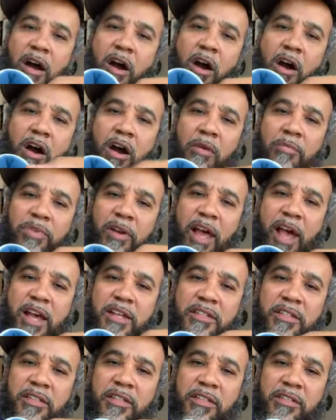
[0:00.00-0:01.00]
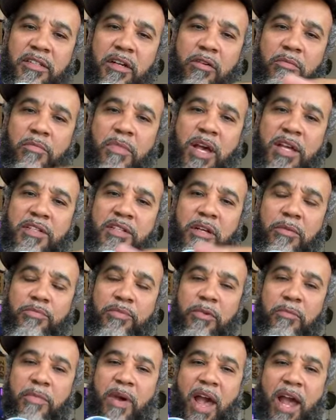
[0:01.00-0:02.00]
hard plastic that's gonna mess
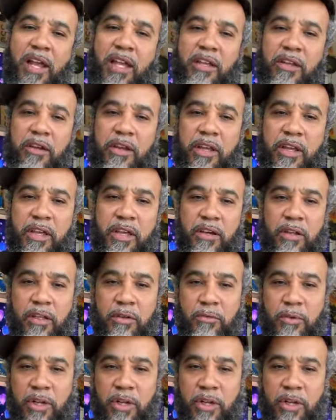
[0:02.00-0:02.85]
up the back of your heel and